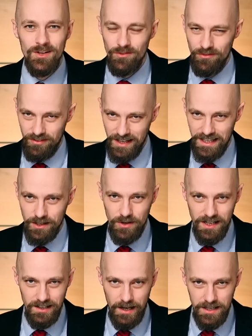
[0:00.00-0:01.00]

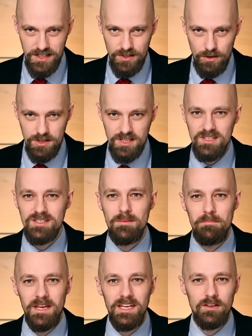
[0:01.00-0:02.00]
Flickering light sources,
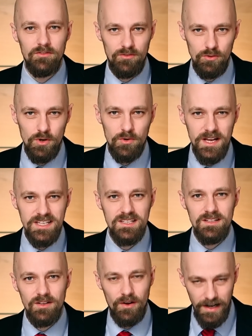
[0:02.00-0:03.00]
meaning
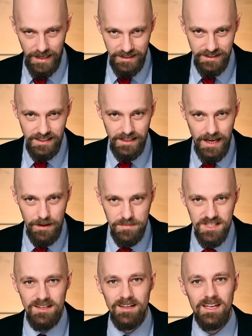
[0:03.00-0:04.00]
fluorescent or LED
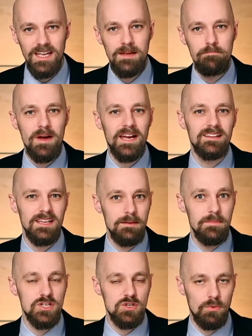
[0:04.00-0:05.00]
lamps, impact
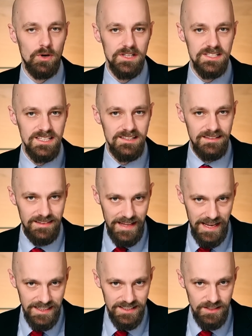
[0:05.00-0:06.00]
image quality
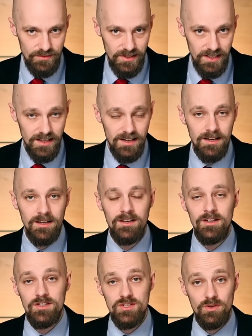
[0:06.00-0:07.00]
negatively.
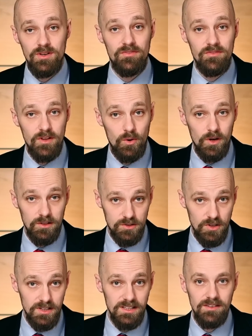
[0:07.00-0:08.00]
So if no
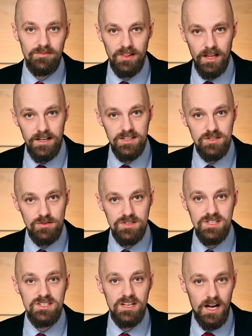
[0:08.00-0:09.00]
alternative light
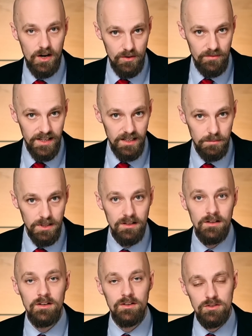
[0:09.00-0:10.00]
sources are
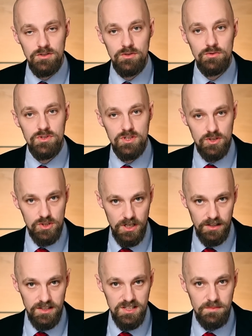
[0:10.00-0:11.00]
available, use
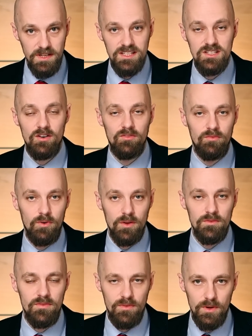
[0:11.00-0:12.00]
shutter speeds of
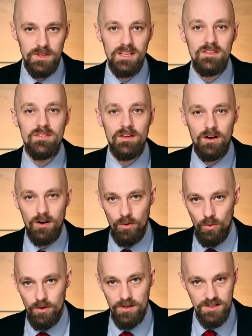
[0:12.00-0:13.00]
1/30th
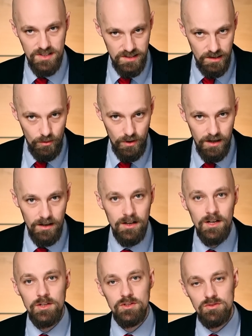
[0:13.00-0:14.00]
or slower
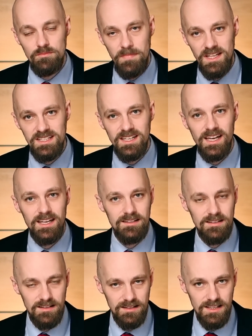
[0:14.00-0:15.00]
to
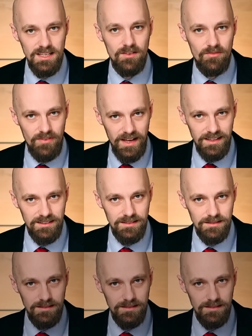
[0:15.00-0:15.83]
mitigate the effect.